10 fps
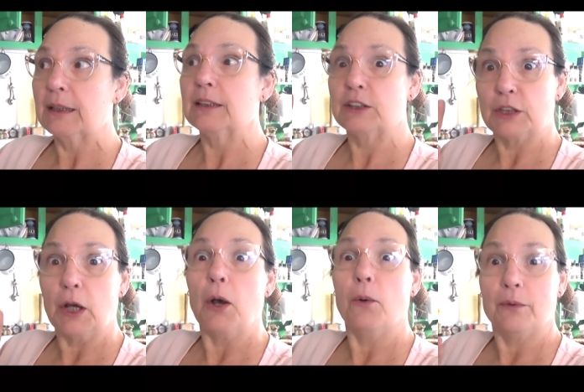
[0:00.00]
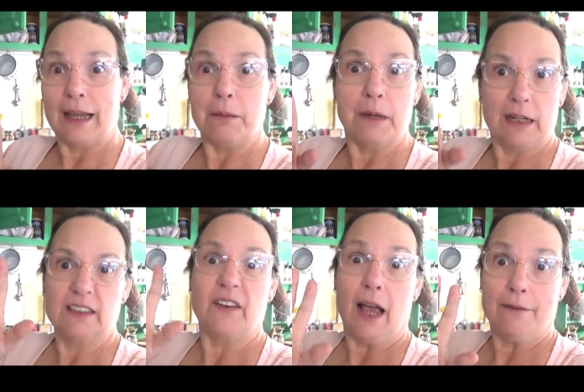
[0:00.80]
so that
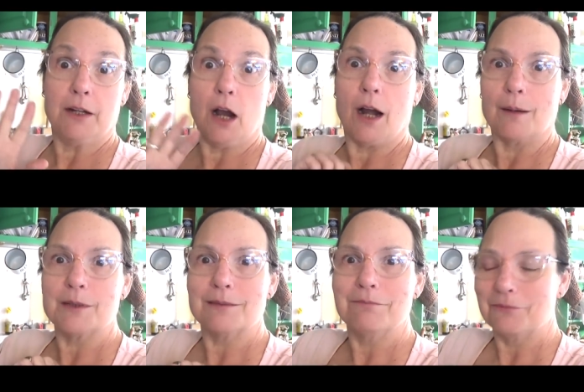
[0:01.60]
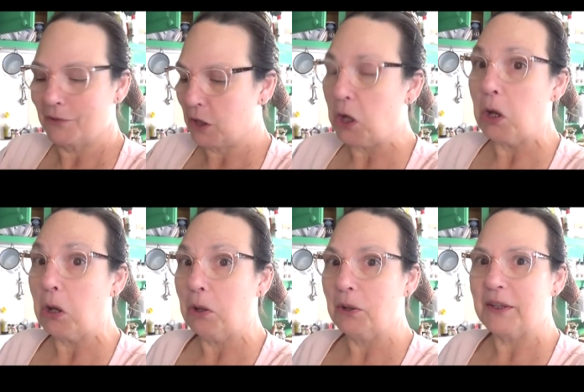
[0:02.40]
makes five carbs for the
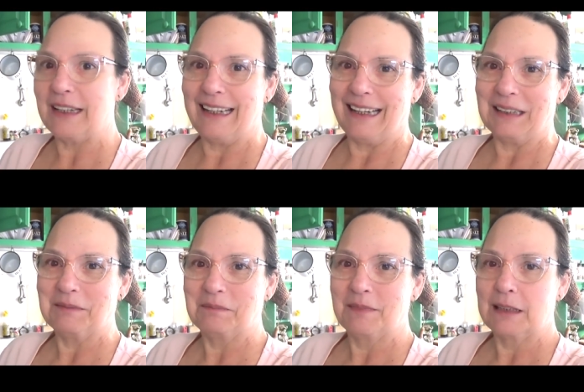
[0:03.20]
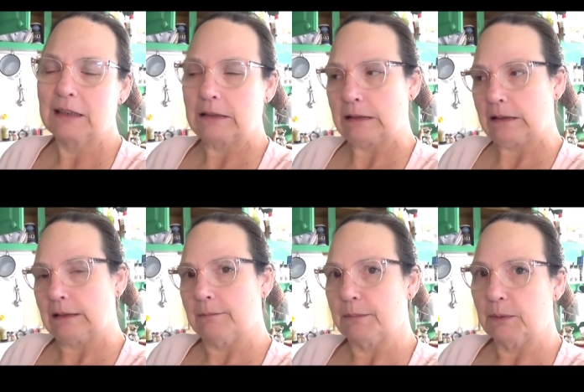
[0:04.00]
whole thing
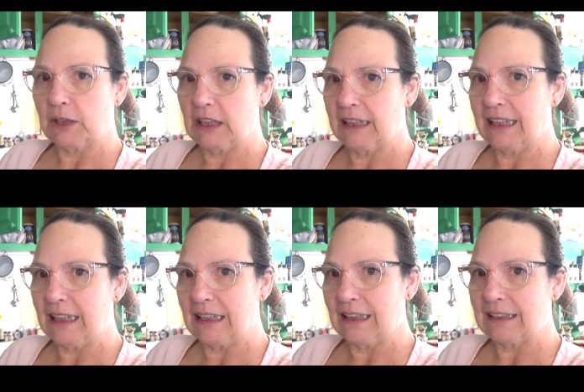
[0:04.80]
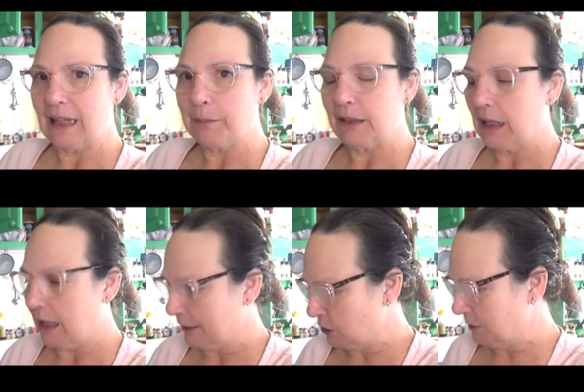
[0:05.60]
but we're gonna kick this up a
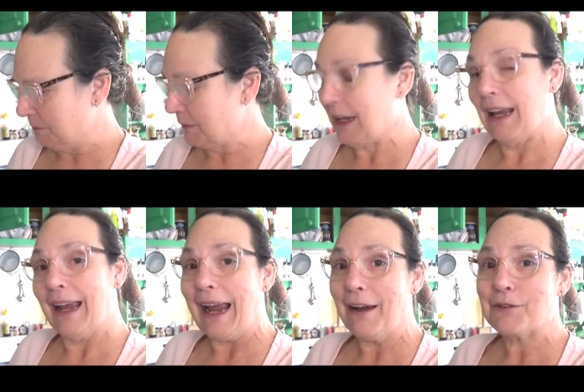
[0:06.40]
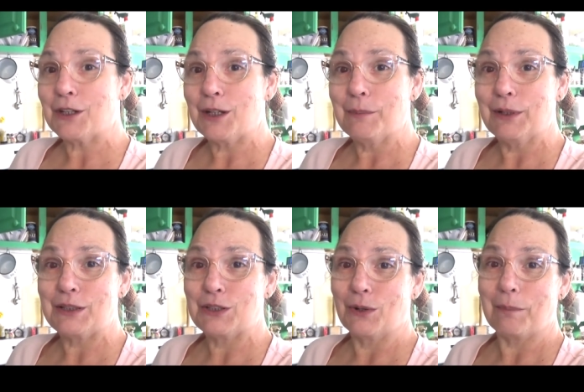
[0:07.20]
notch after you
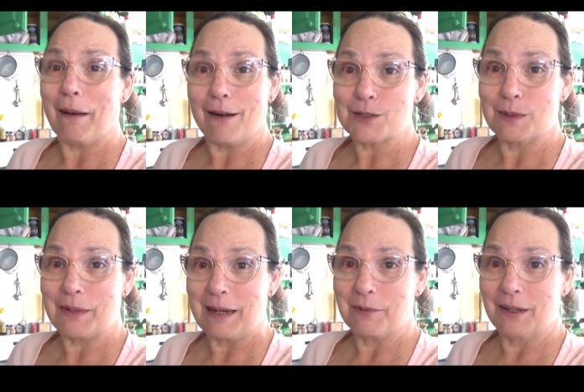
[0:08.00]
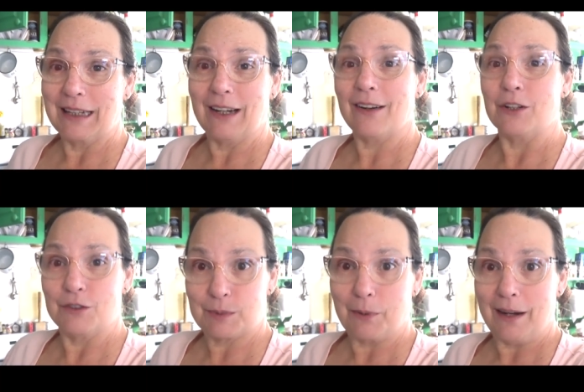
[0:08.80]
put your parchment paper in here and you
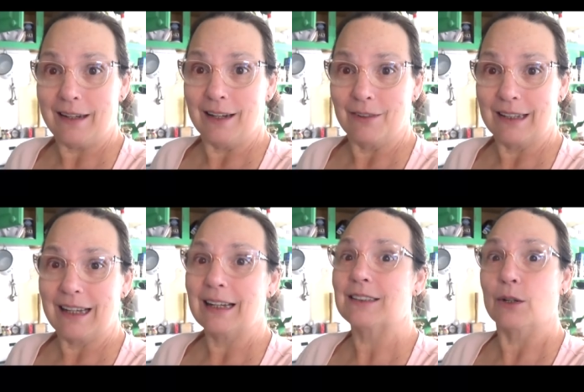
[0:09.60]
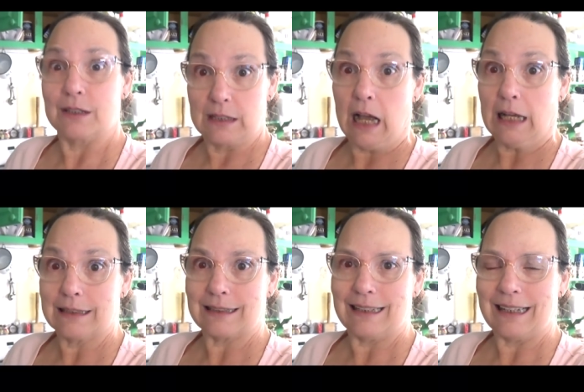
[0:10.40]
sprayed everything so it's
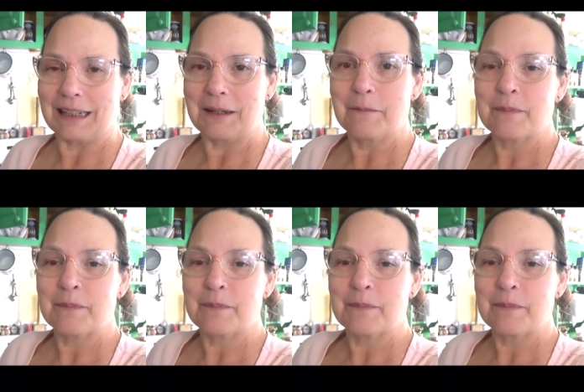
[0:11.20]
non-stick